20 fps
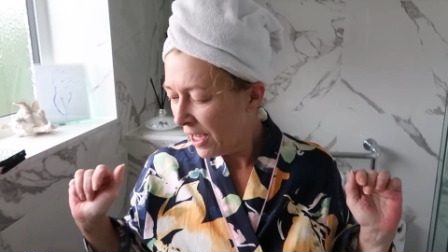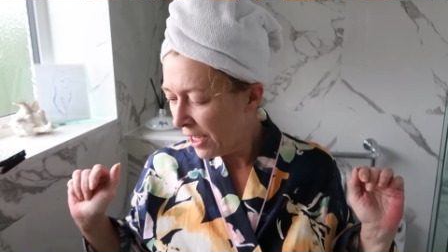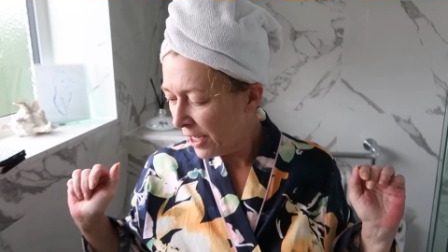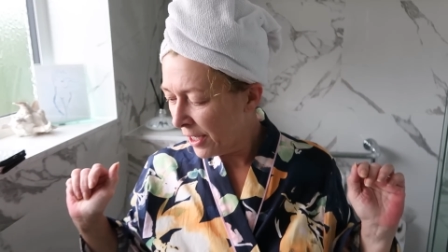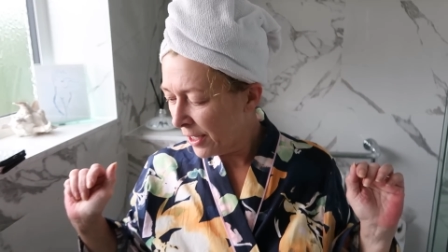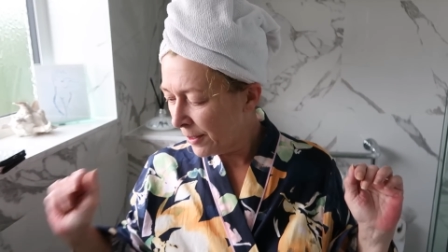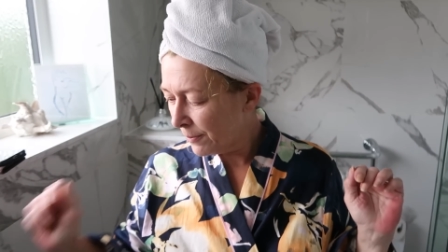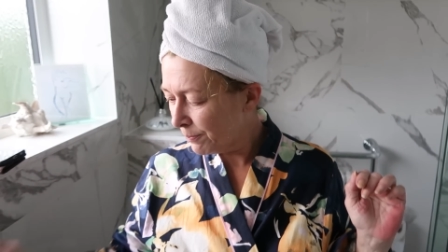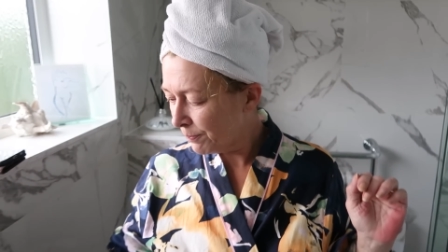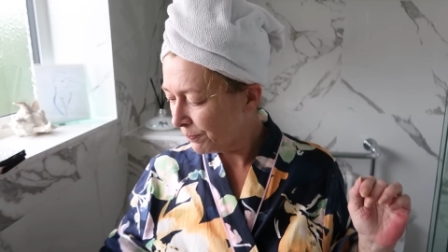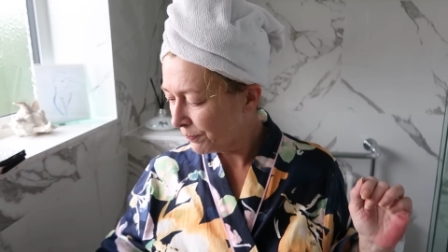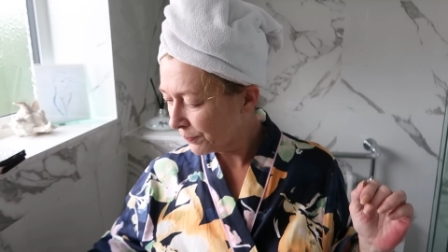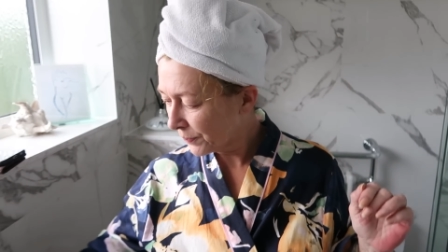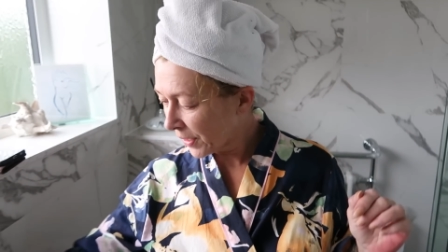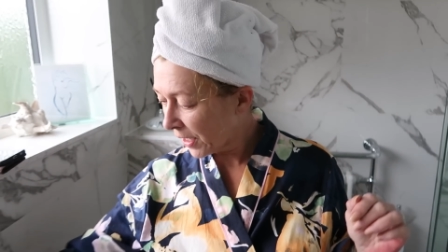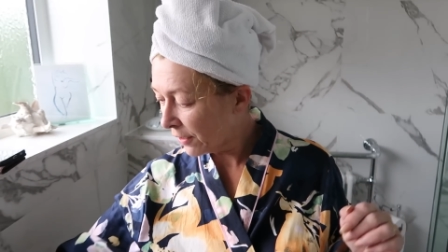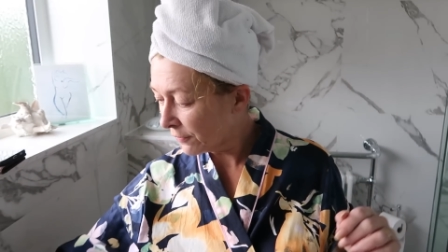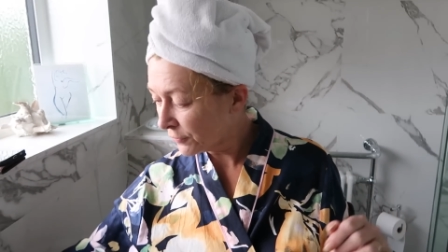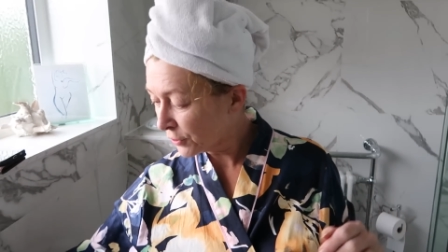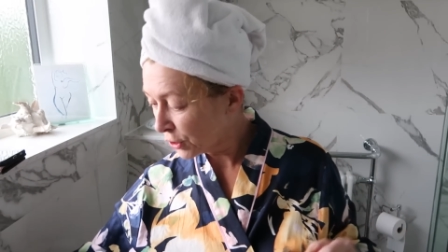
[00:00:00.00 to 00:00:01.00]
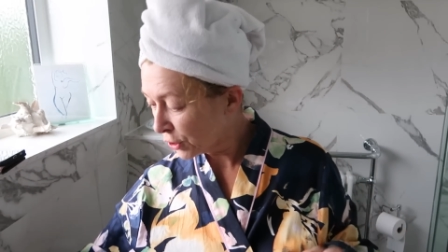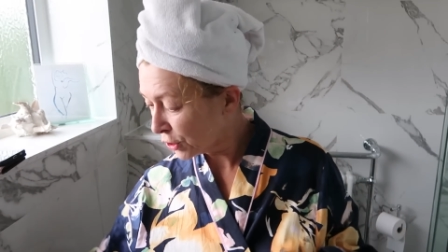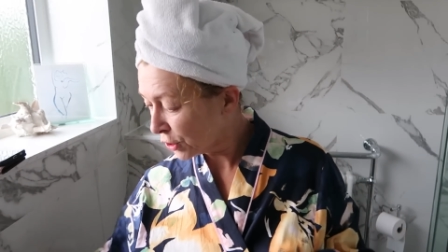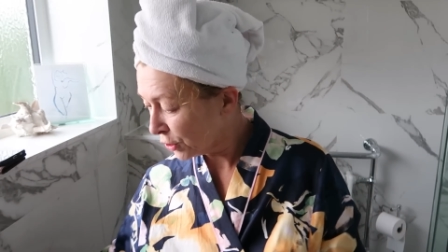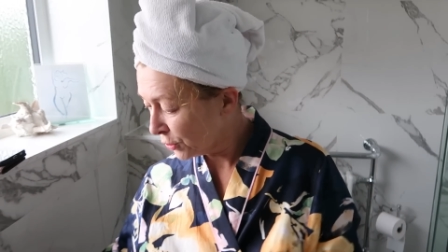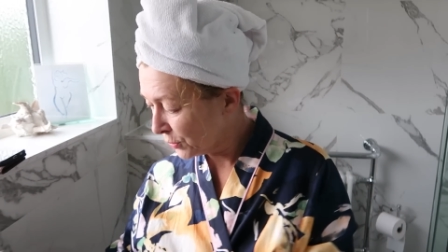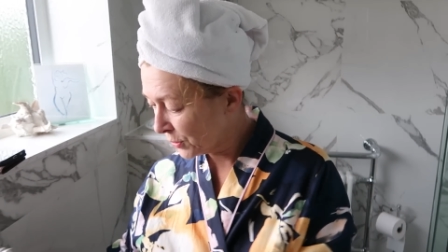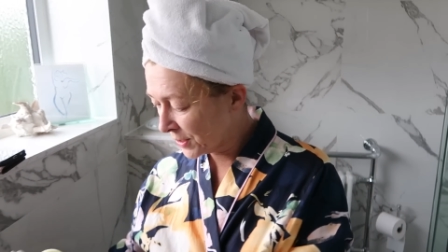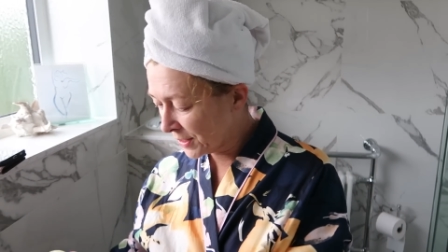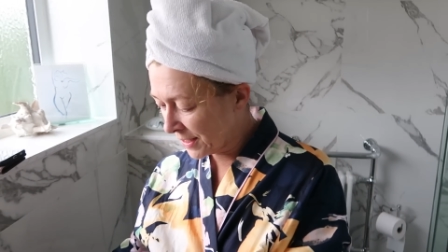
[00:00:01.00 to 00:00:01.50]
I've just
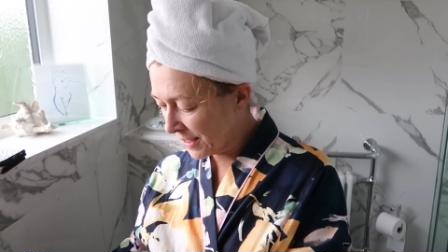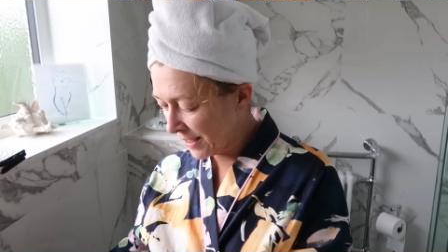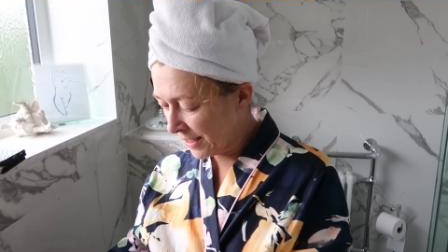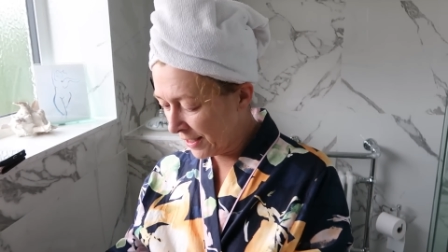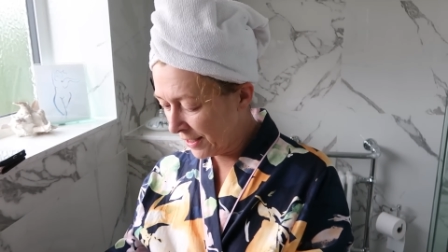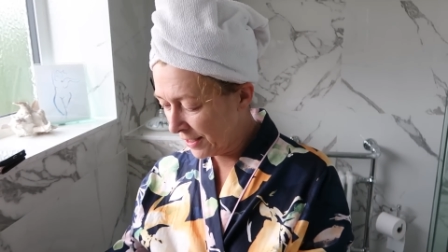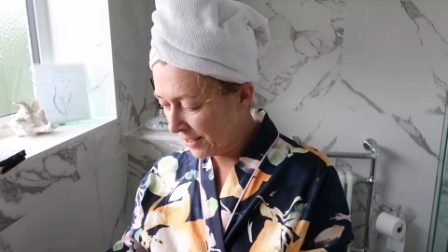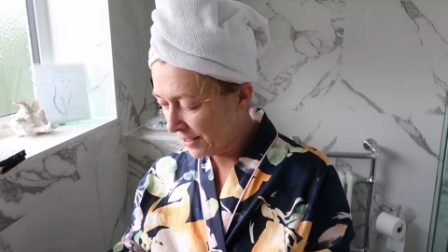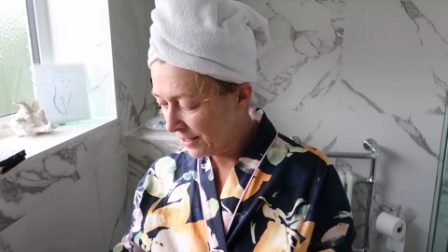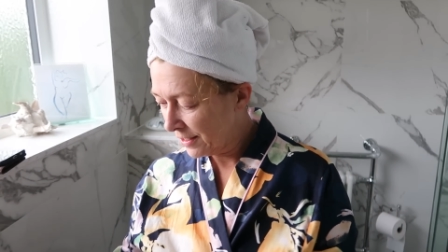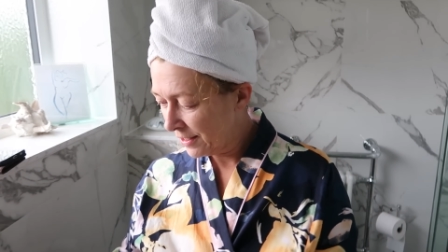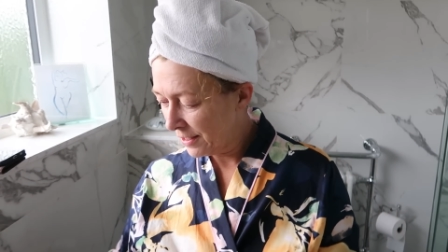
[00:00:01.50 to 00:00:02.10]
used the